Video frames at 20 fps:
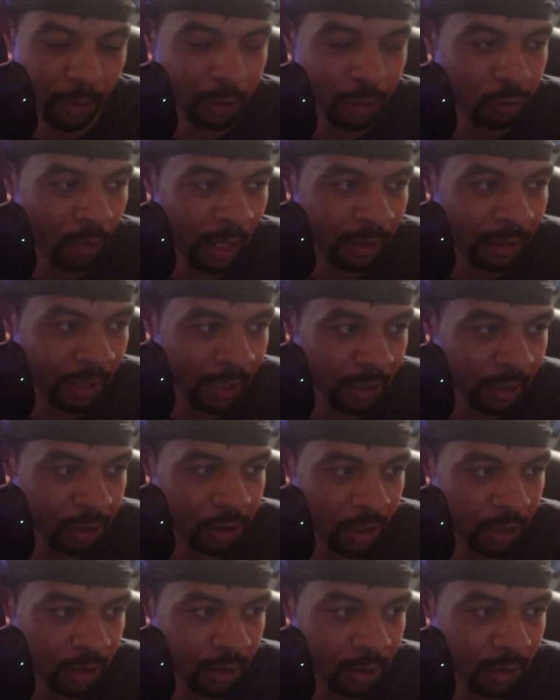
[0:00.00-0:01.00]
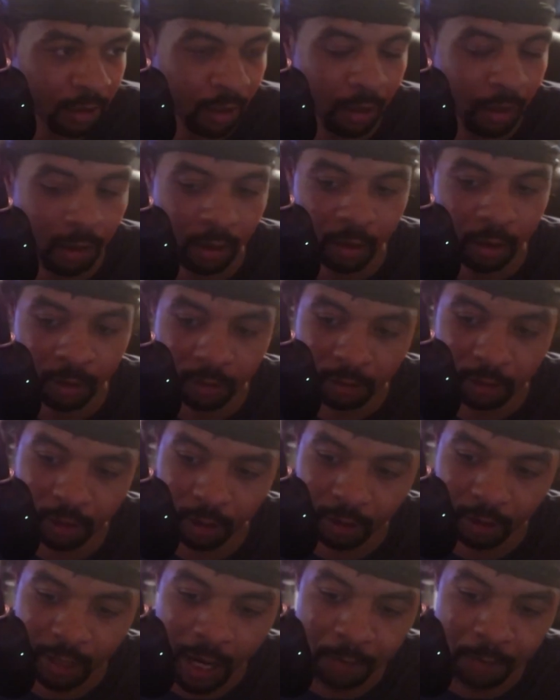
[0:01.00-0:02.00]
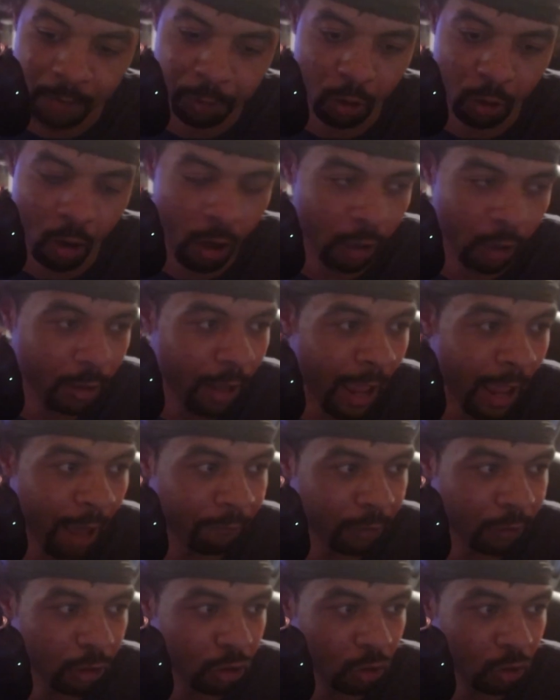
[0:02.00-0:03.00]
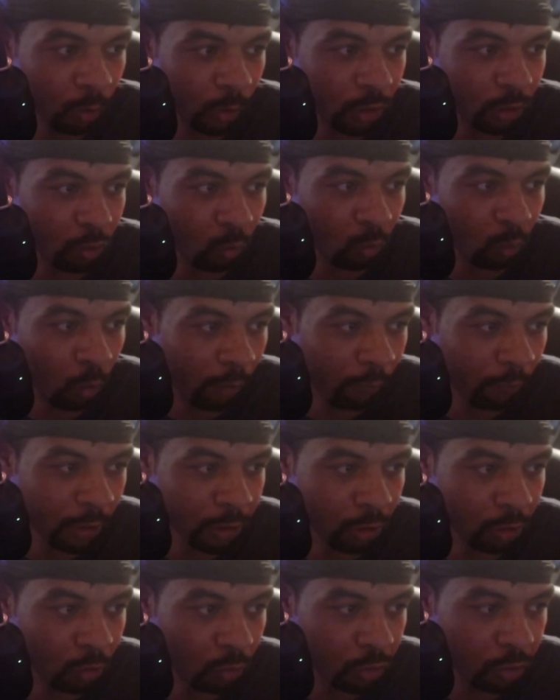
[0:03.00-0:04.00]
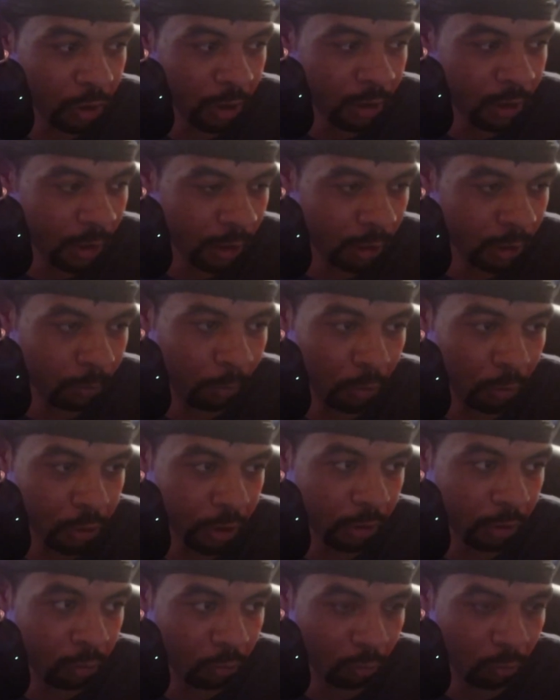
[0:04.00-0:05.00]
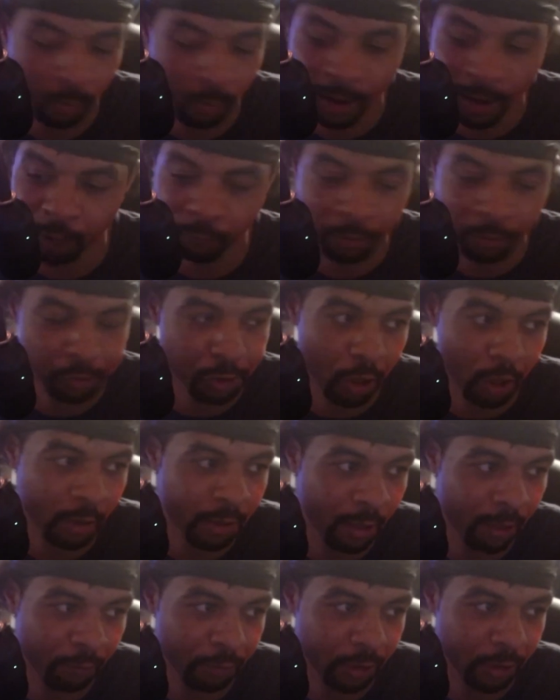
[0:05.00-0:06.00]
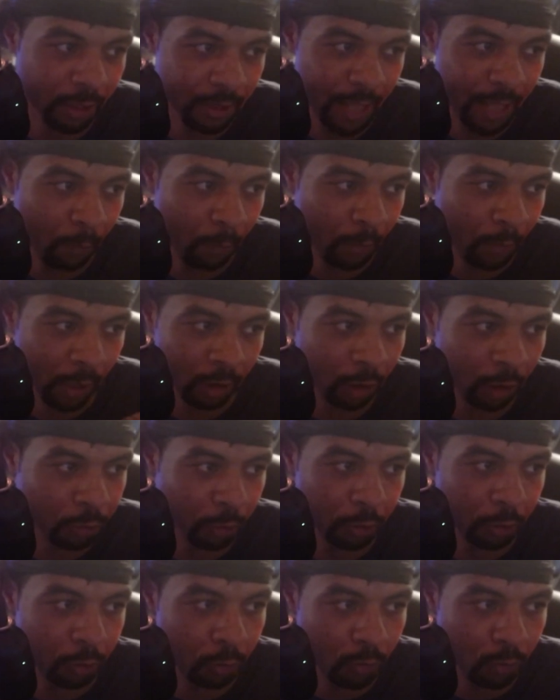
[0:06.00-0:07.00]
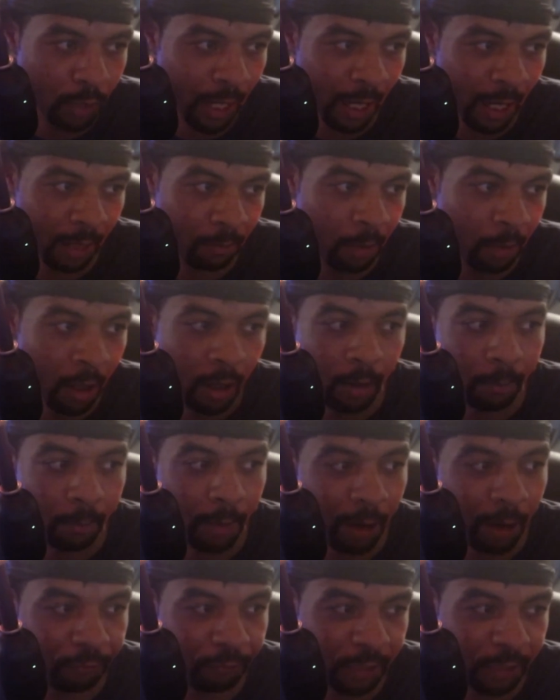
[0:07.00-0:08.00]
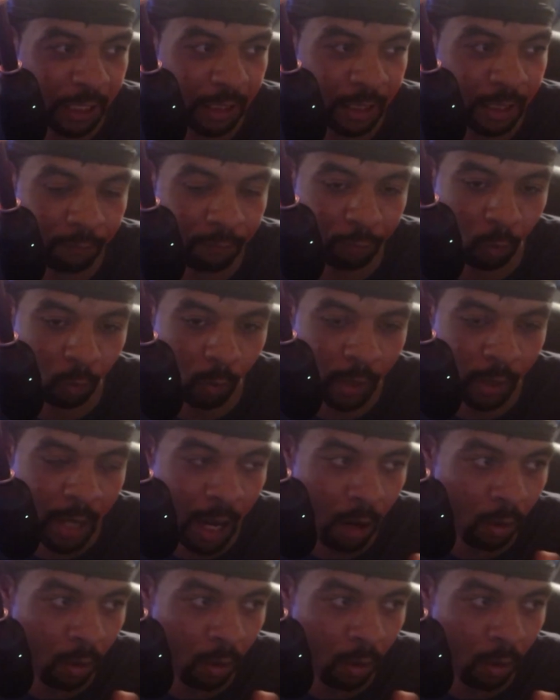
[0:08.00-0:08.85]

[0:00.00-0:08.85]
So I think it's just the capture card having to switch what resolutions it's pushing through. My Ripsaw never did that. When I clicked on the new game, my feed never went out.